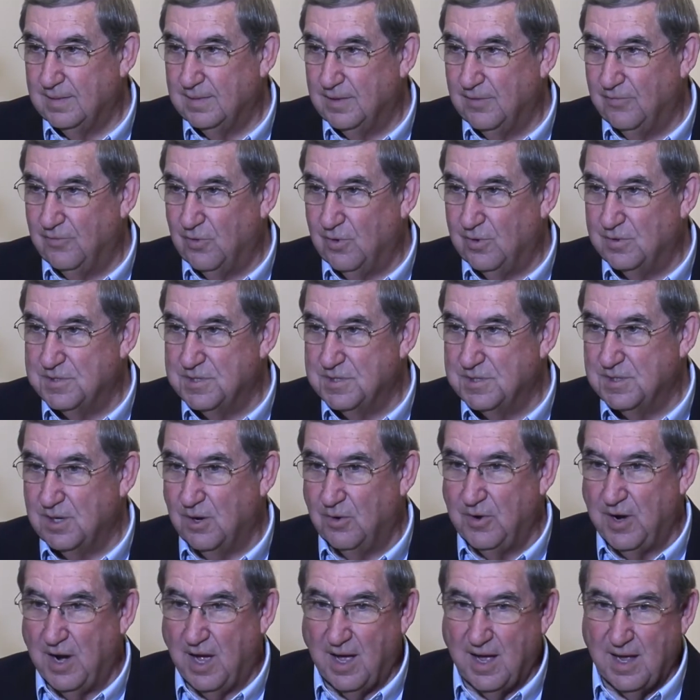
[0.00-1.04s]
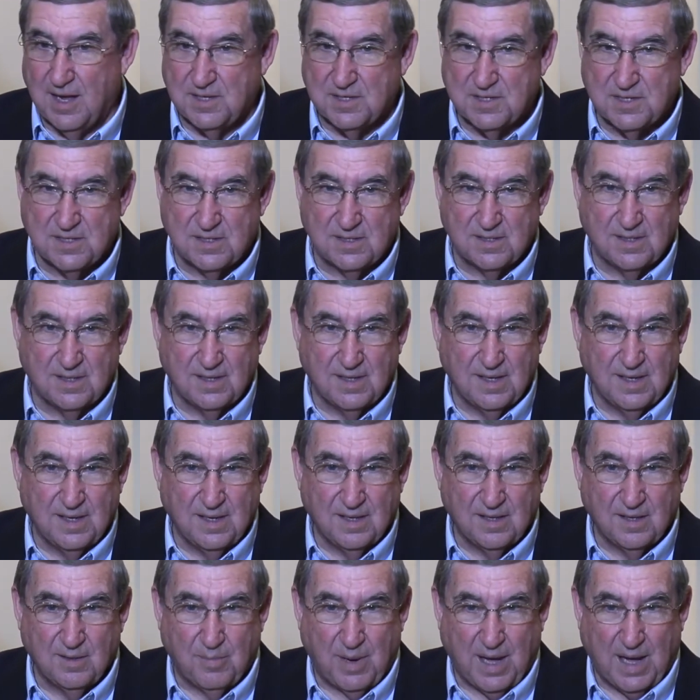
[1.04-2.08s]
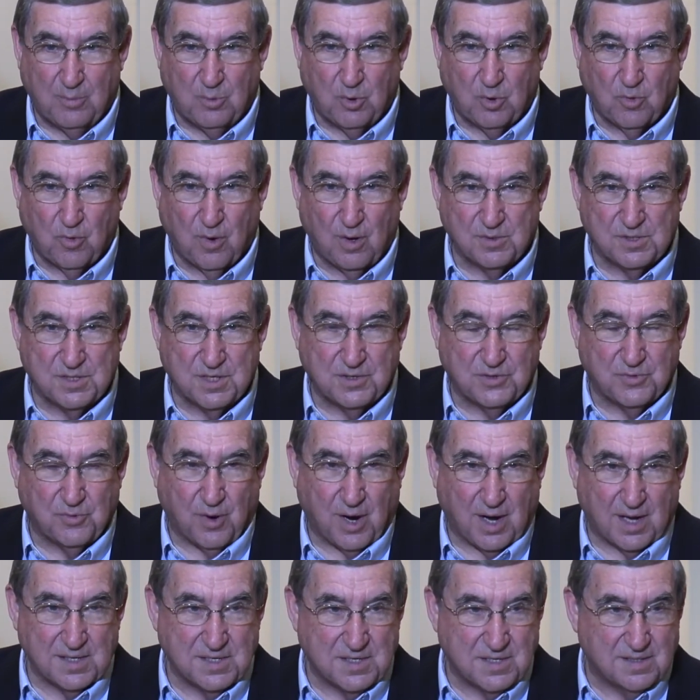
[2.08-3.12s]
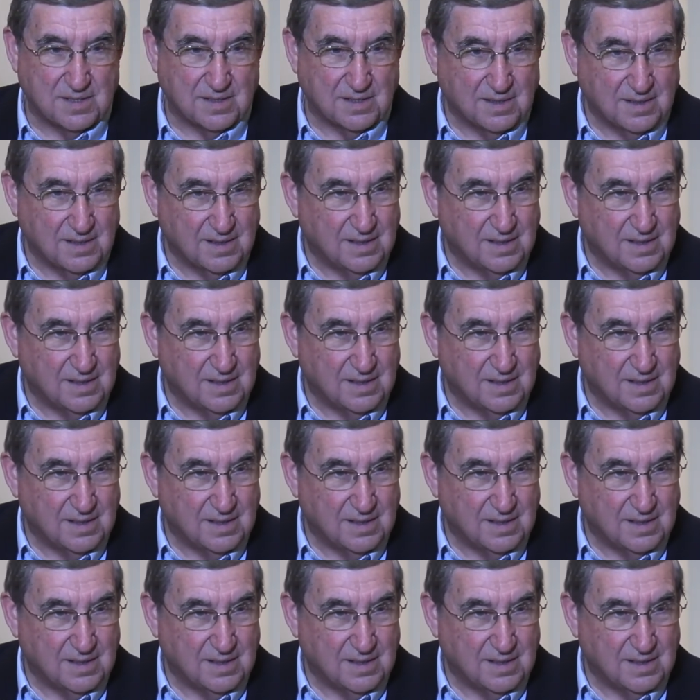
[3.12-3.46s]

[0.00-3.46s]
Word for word: The verse so nice, the Bible quotes it twice